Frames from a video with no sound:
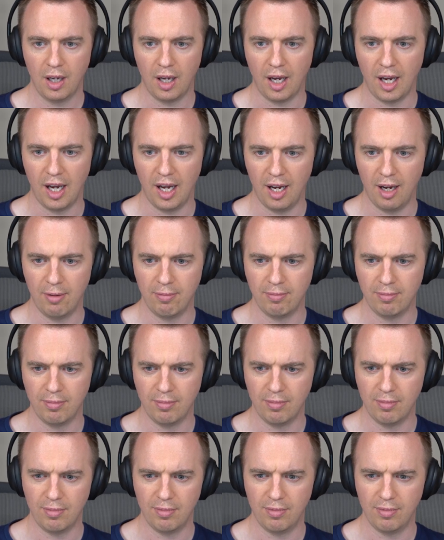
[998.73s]

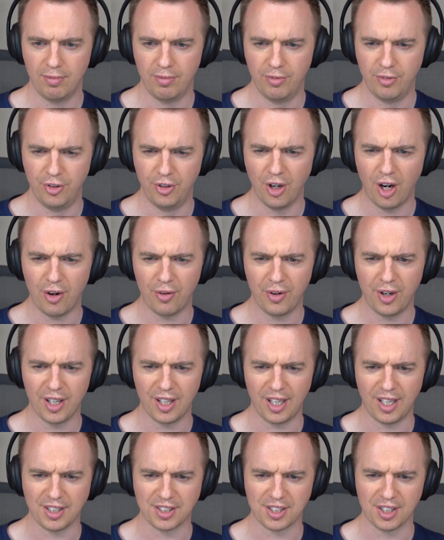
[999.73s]
Not
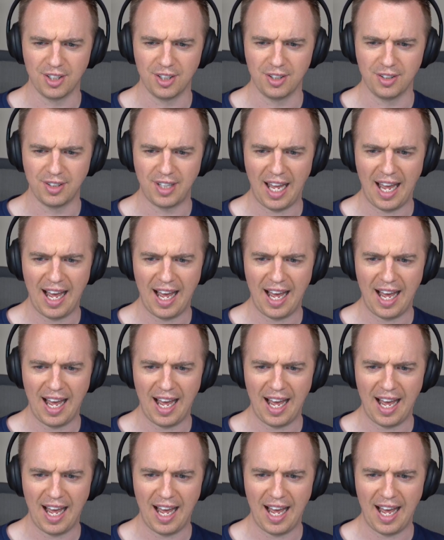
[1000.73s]
really. So they